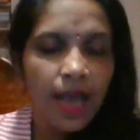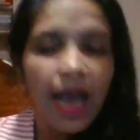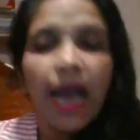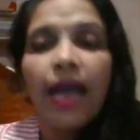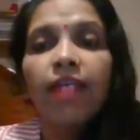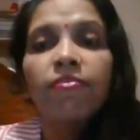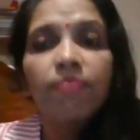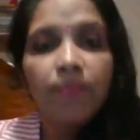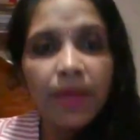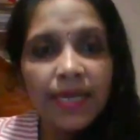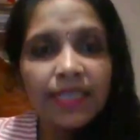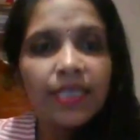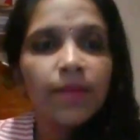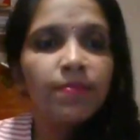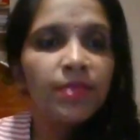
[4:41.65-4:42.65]
I have
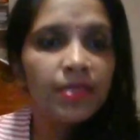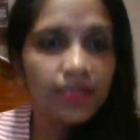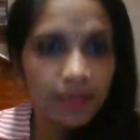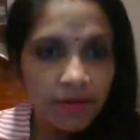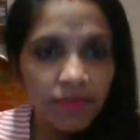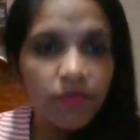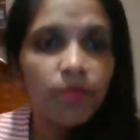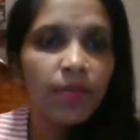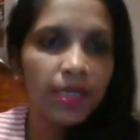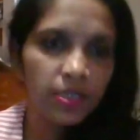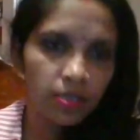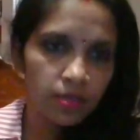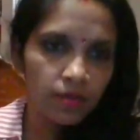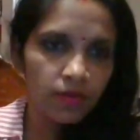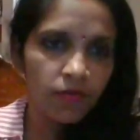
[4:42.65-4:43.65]
picked up this information